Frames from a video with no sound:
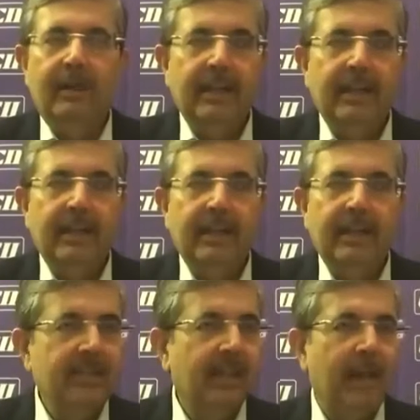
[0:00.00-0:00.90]
in the
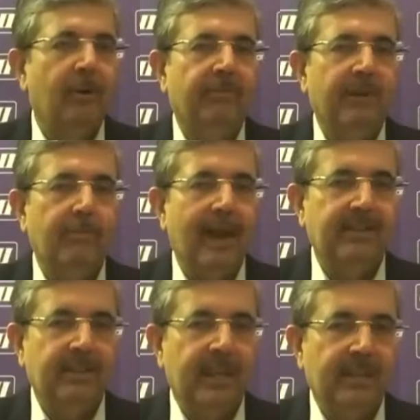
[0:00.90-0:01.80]
realm of
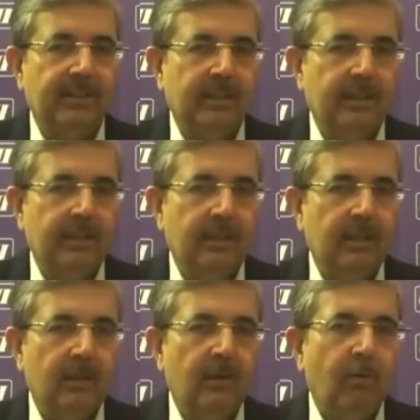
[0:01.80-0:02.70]
imagination.
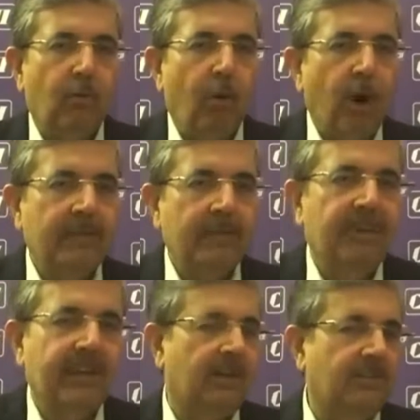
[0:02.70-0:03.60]
What if it had been
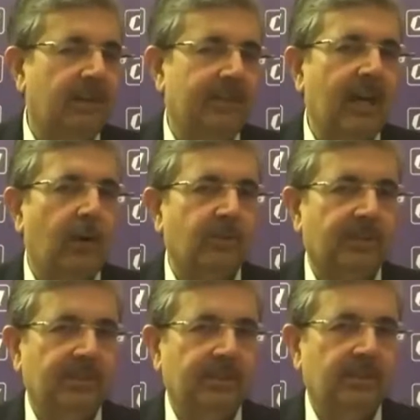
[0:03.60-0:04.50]
60,000 or
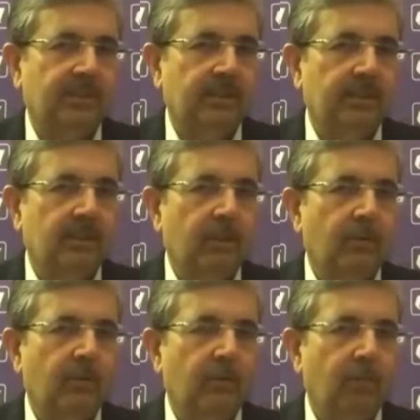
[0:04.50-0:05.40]
600,000?
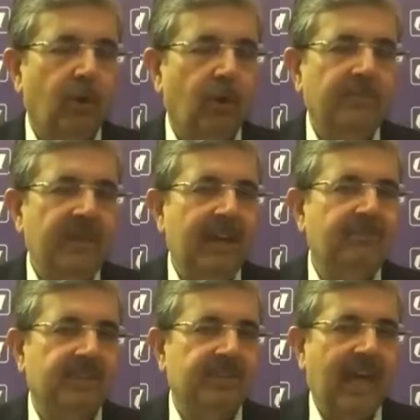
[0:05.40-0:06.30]
Would we
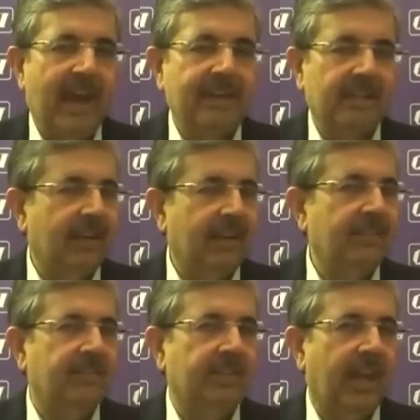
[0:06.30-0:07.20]
have sat here and
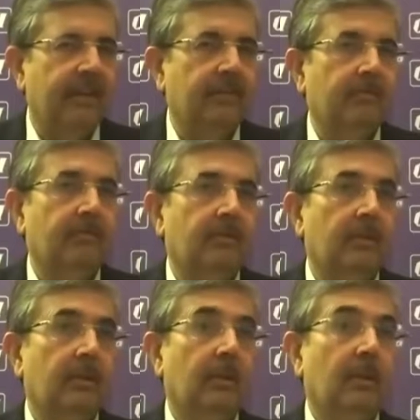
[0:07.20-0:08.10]
said,
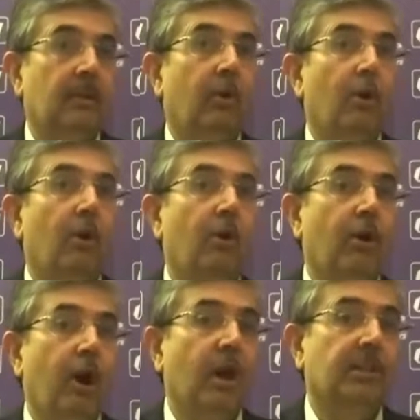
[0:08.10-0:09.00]
oh gosh,
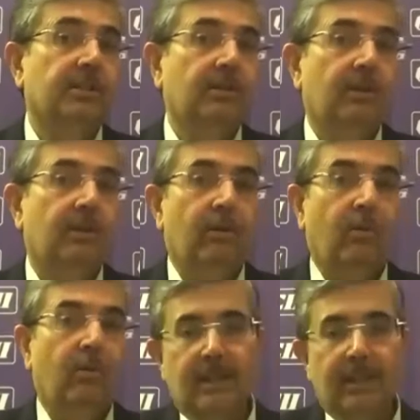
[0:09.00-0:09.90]
why did we not
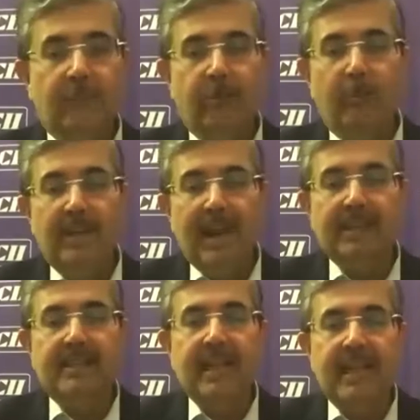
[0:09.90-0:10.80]
lock down?
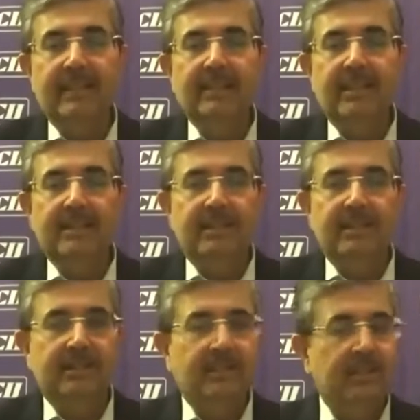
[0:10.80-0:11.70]
Therefore, we are taking
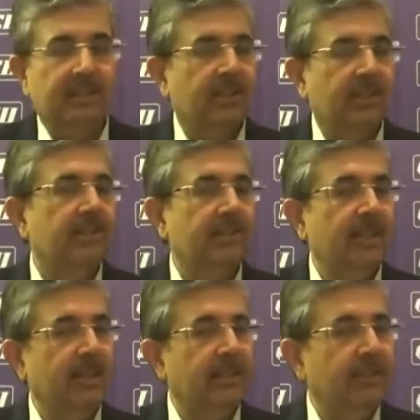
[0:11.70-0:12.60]
these
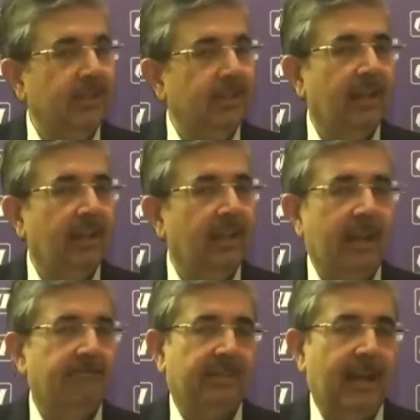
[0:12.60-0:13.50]
decisions in real
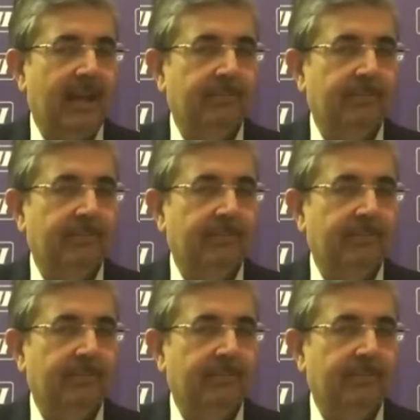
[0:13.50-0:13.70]
lifetime.